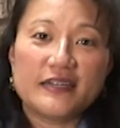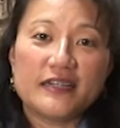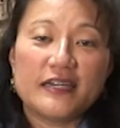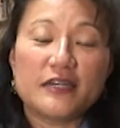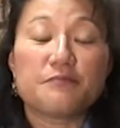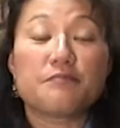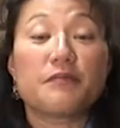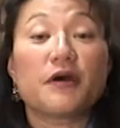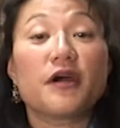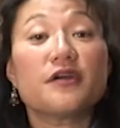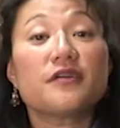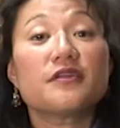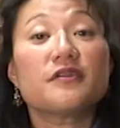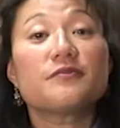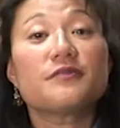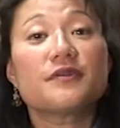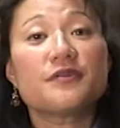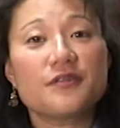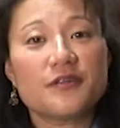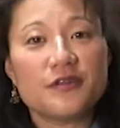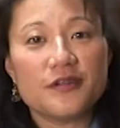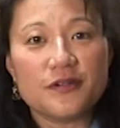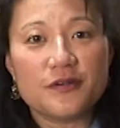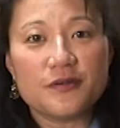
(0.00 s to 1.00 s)
and partner
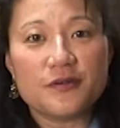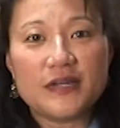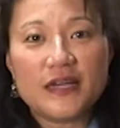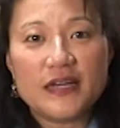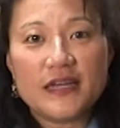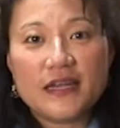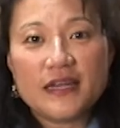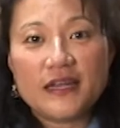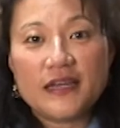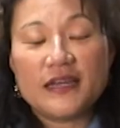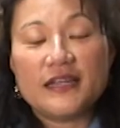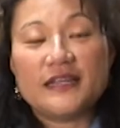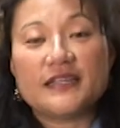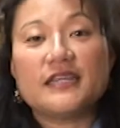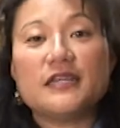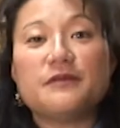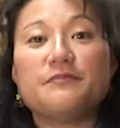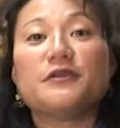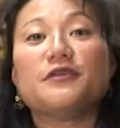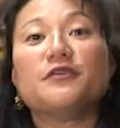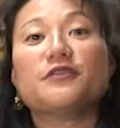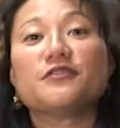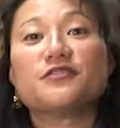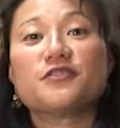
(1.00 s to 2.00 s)
with you in
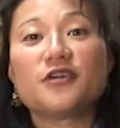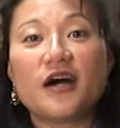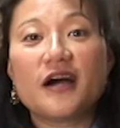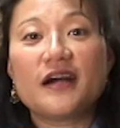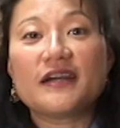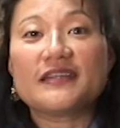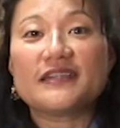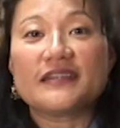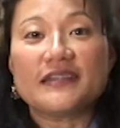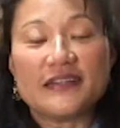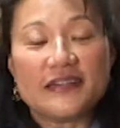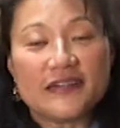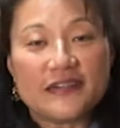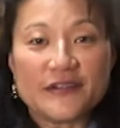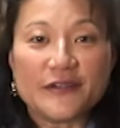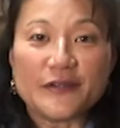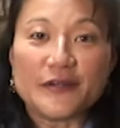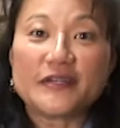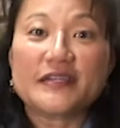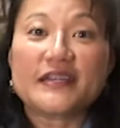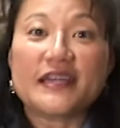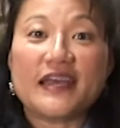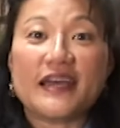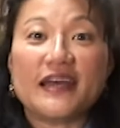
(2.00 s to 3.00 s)
keeping your dog
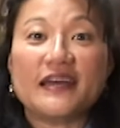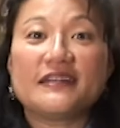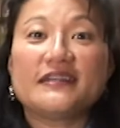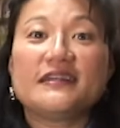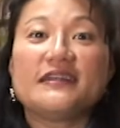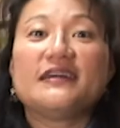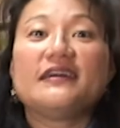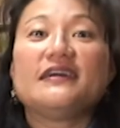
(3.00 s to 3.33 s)
or cat